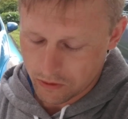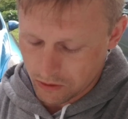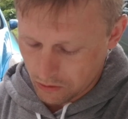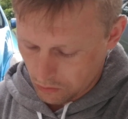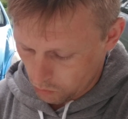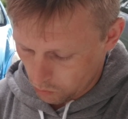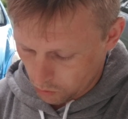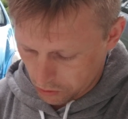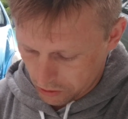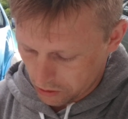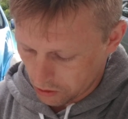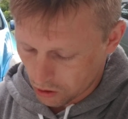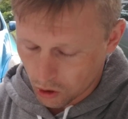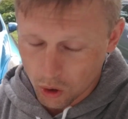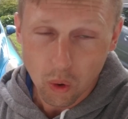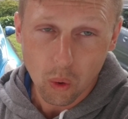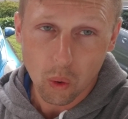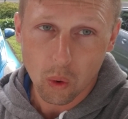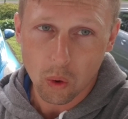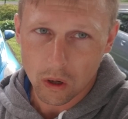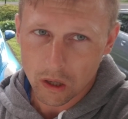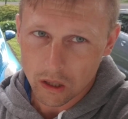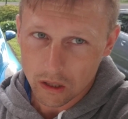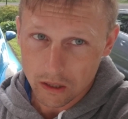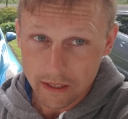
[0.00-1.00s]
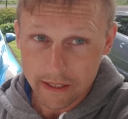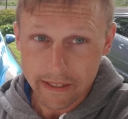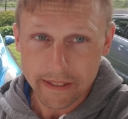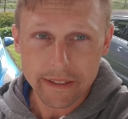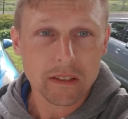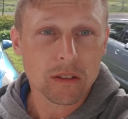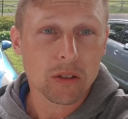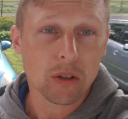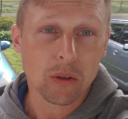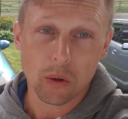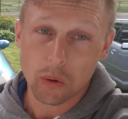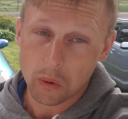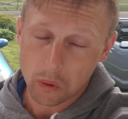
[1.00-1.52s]
with a core leak
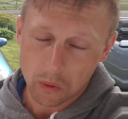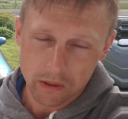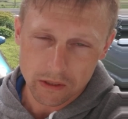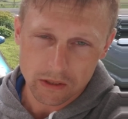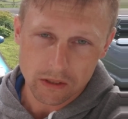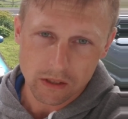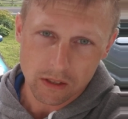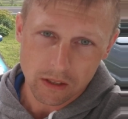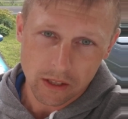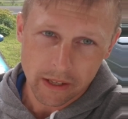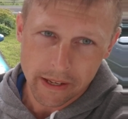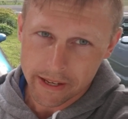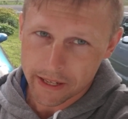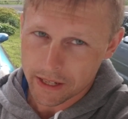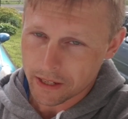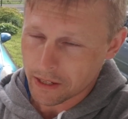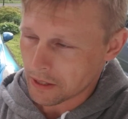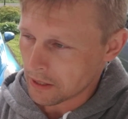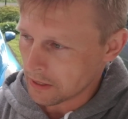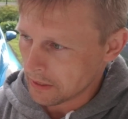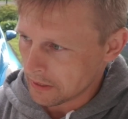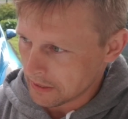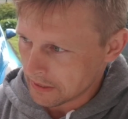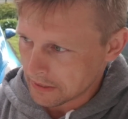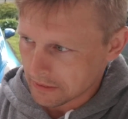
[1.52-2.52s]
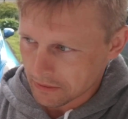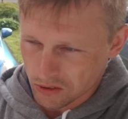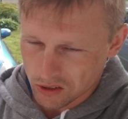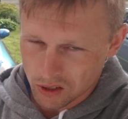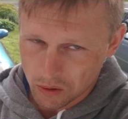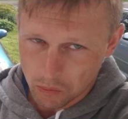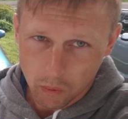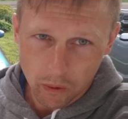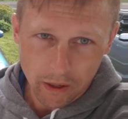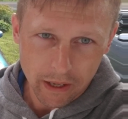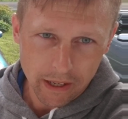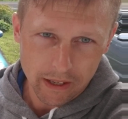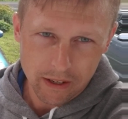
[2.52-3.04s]
too. It wasn't like
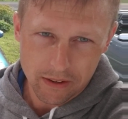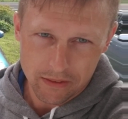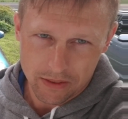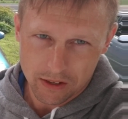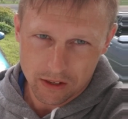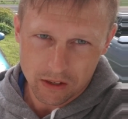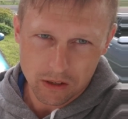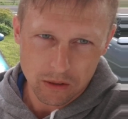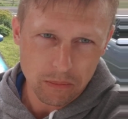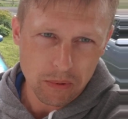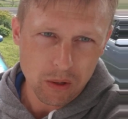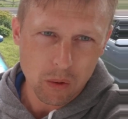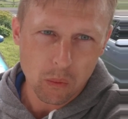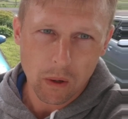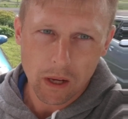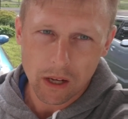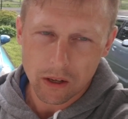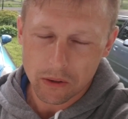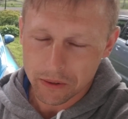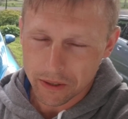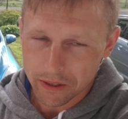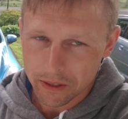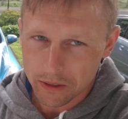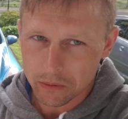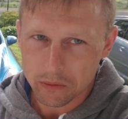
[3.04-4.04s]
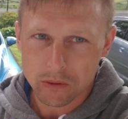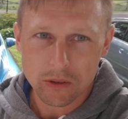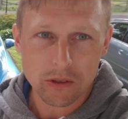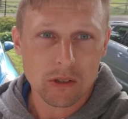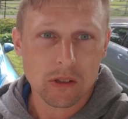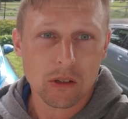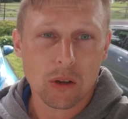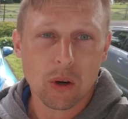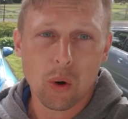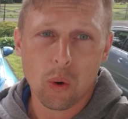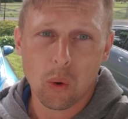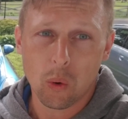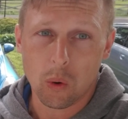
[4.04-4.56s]
somewhere that could be welded. It was the
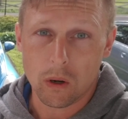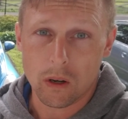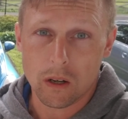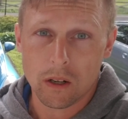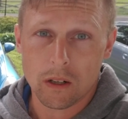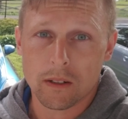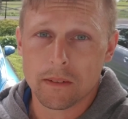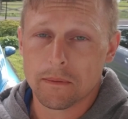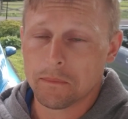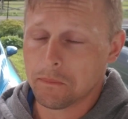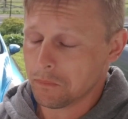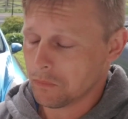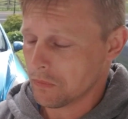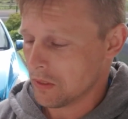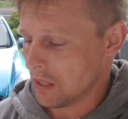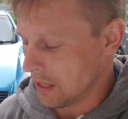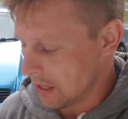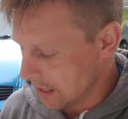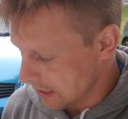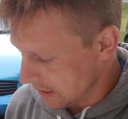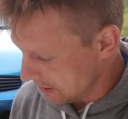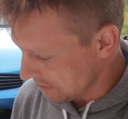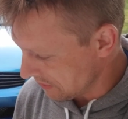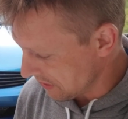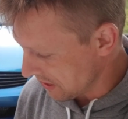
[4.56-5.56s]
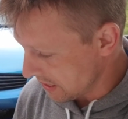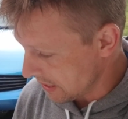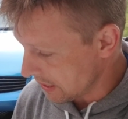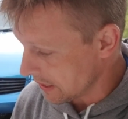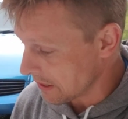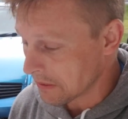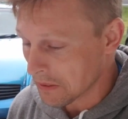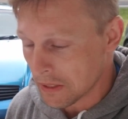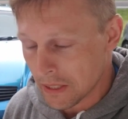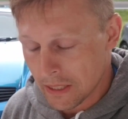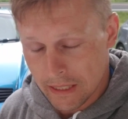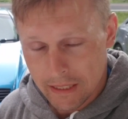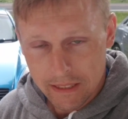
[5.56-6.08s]
core.
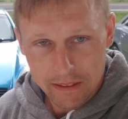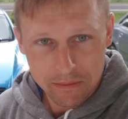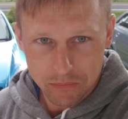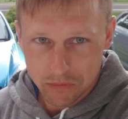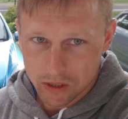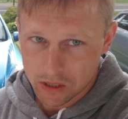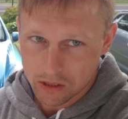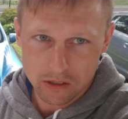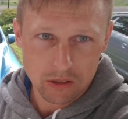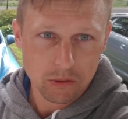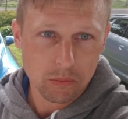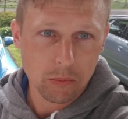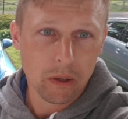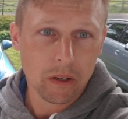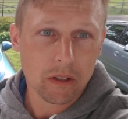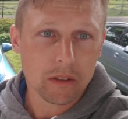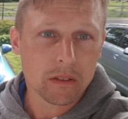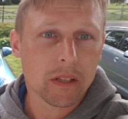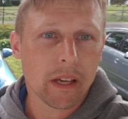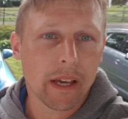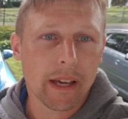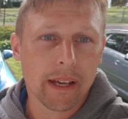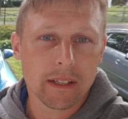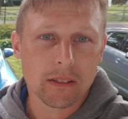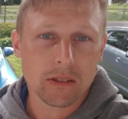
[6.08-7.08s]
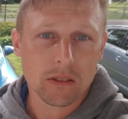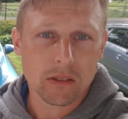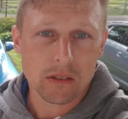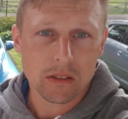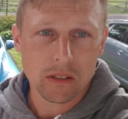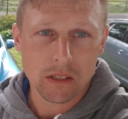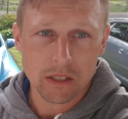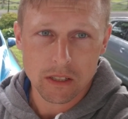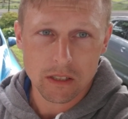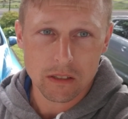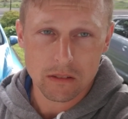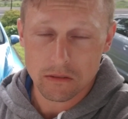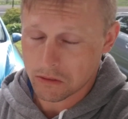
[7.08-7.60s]
They did a smoke test
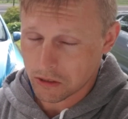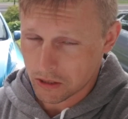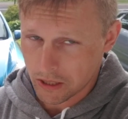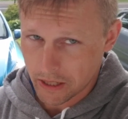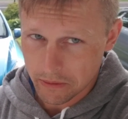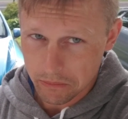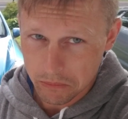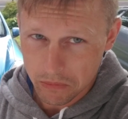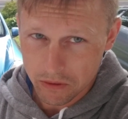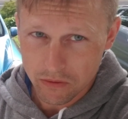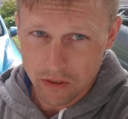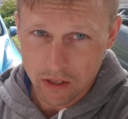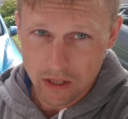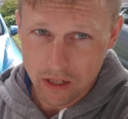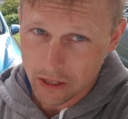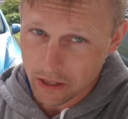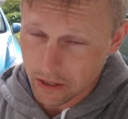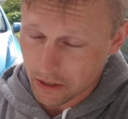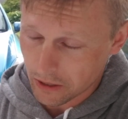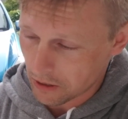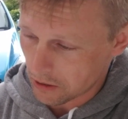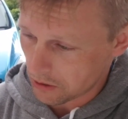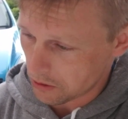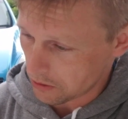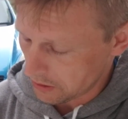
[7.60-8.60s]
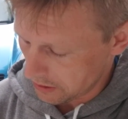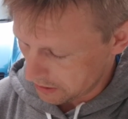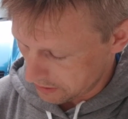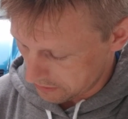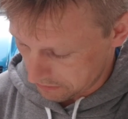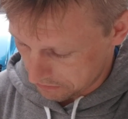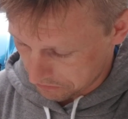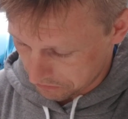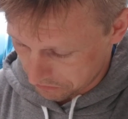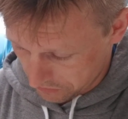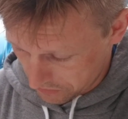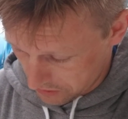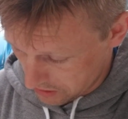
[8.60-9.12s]
and sent me video,
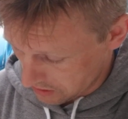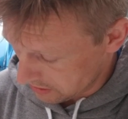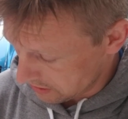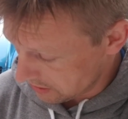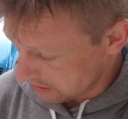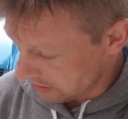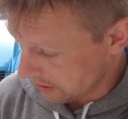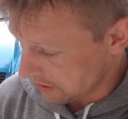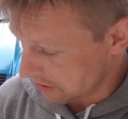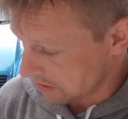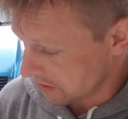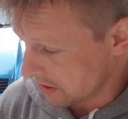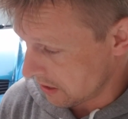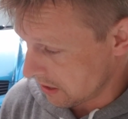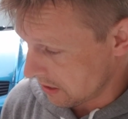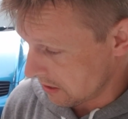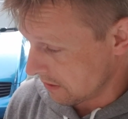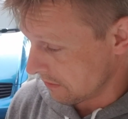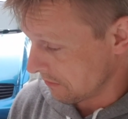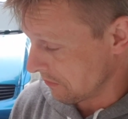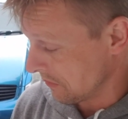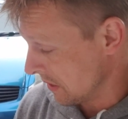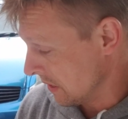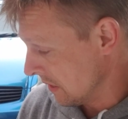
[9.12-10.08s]
and and